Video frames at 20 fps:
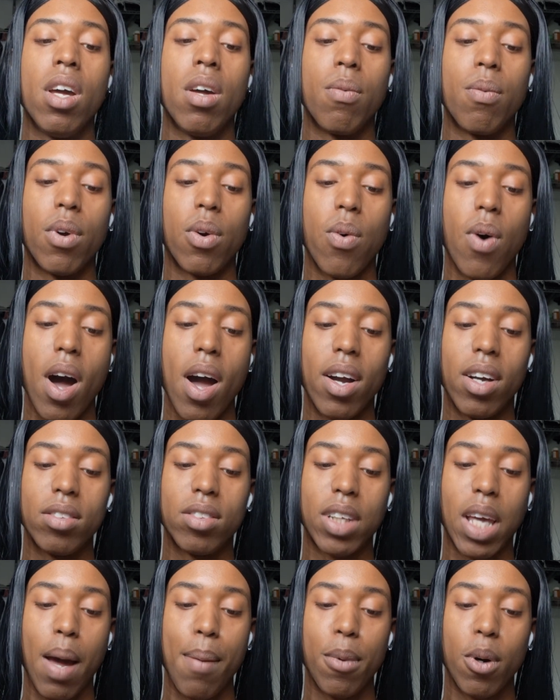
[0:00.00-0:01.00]
Requires
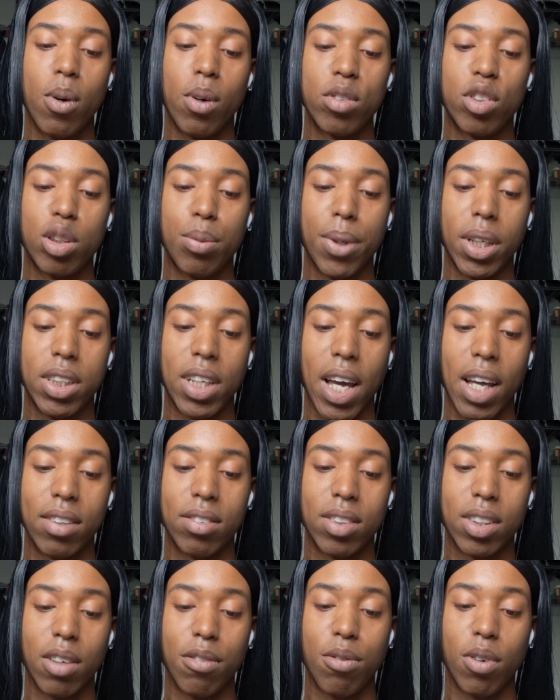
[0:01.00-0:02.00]
chemicals to be
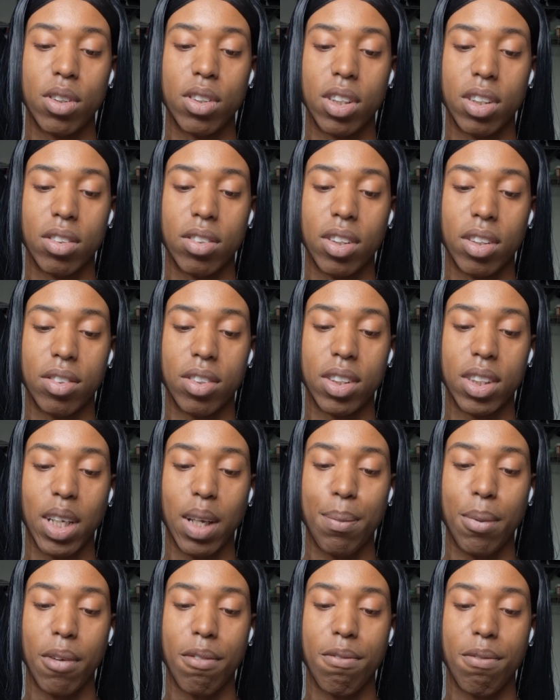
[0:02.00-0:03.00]
tested for toxicity
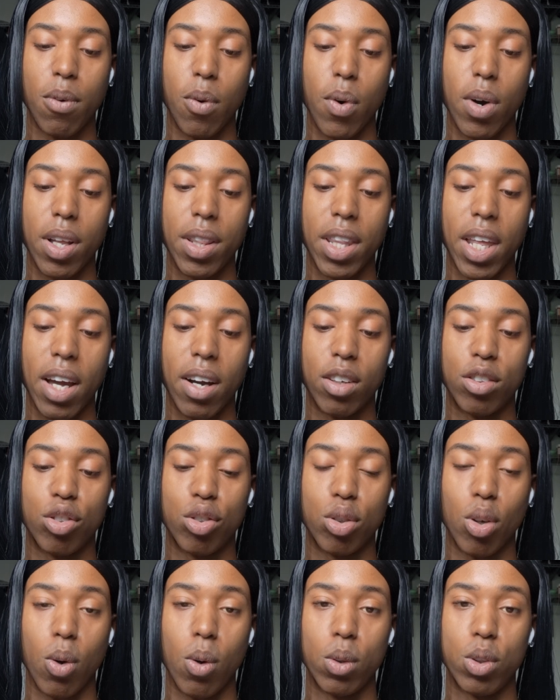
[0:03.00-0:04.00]
before they are
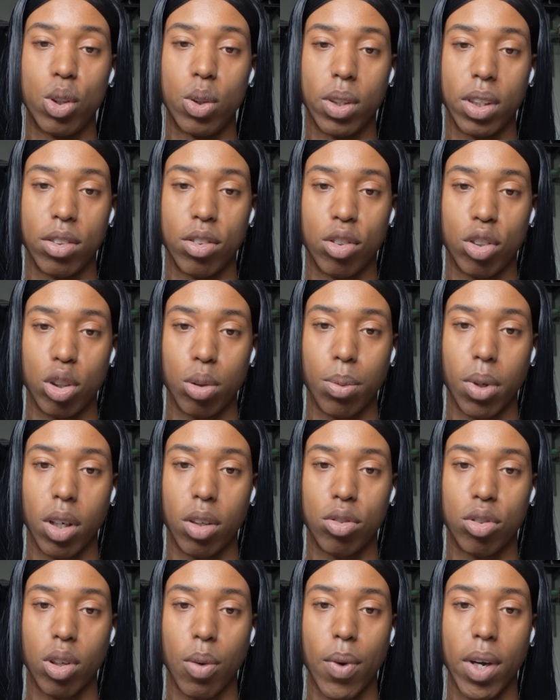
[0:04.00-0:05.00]
sold to
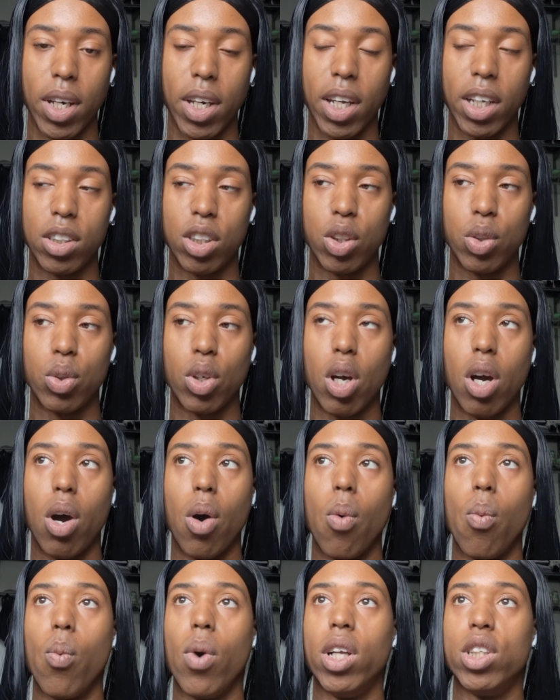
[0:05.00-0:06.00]
consumers. So we need to
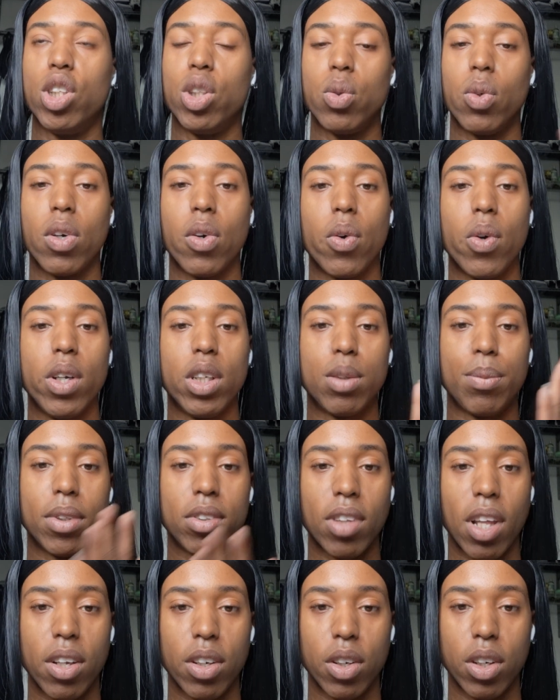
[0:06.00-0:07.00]
know what you are going to be
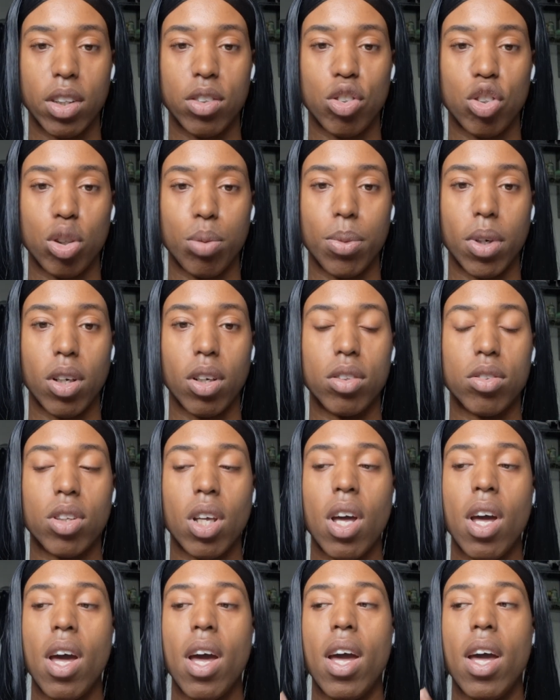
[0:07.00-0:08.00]
selling to consumers.
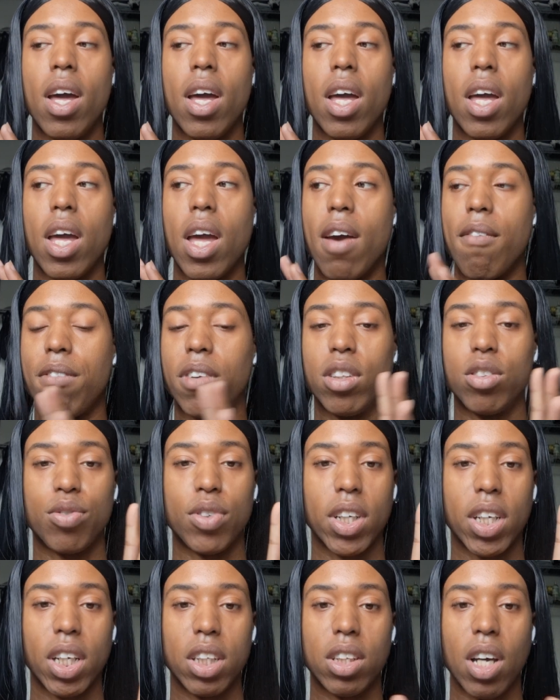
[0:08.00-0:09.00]
If it's
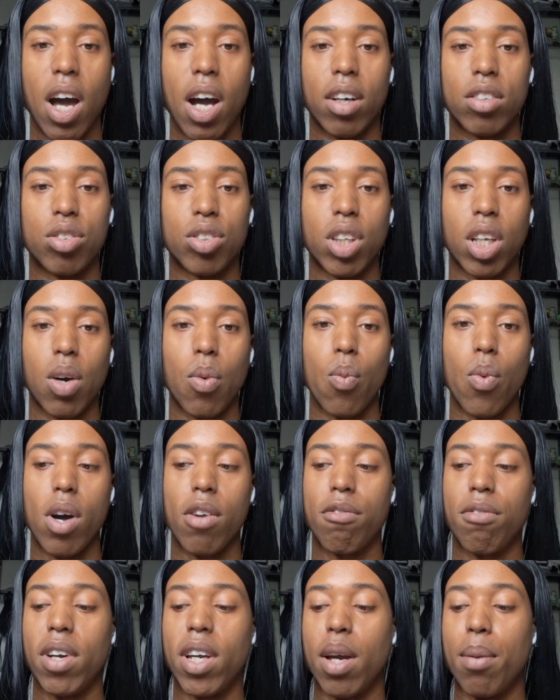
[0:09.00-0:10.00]
freaking toxic,
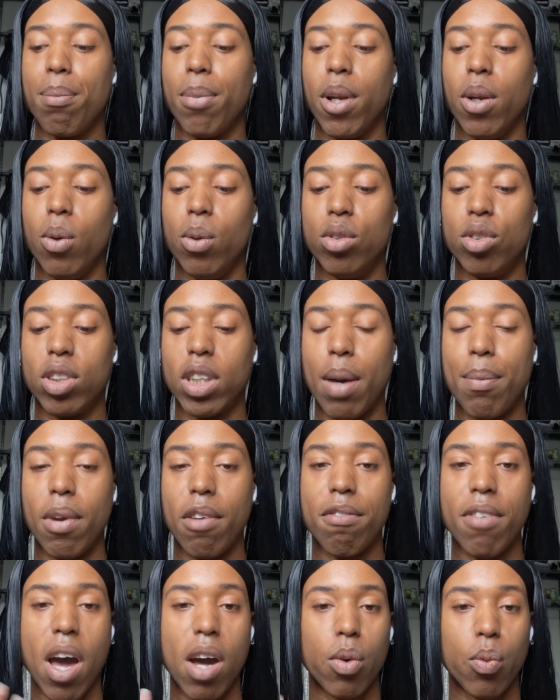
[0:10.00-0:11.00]
what freaking pollutants can be
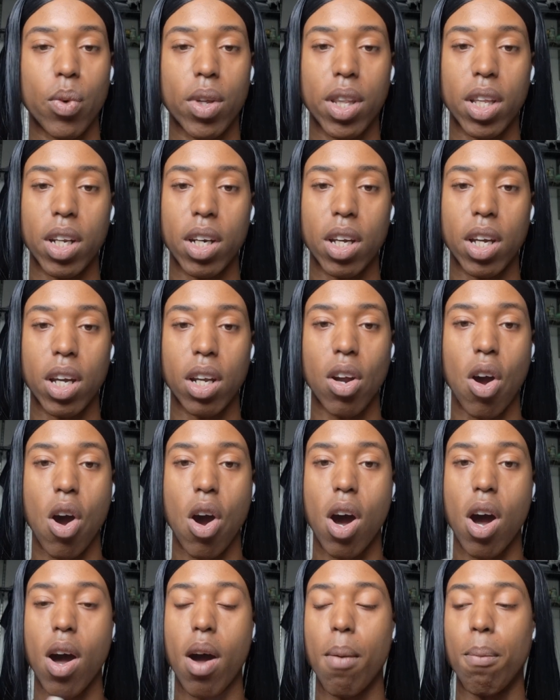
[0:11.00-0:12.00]
found within it,
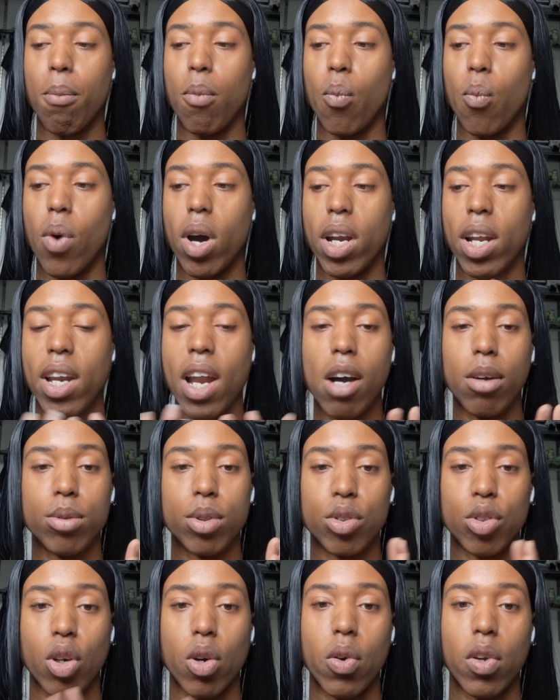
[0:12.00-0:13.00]
what
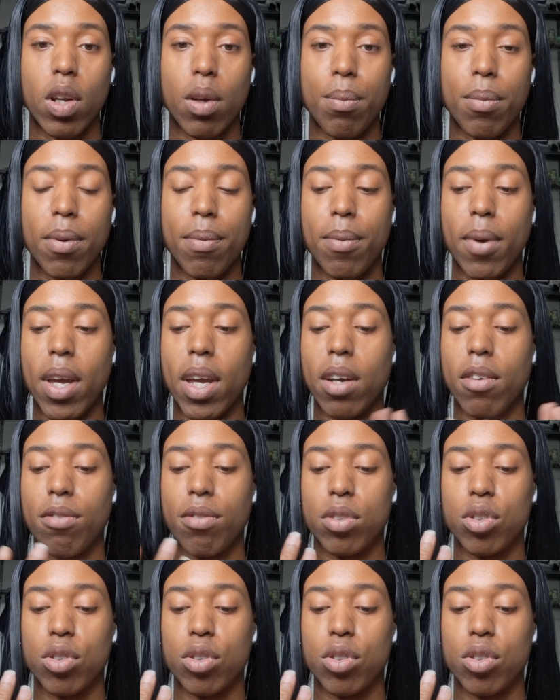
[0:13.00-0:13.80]
announcements are going to be made.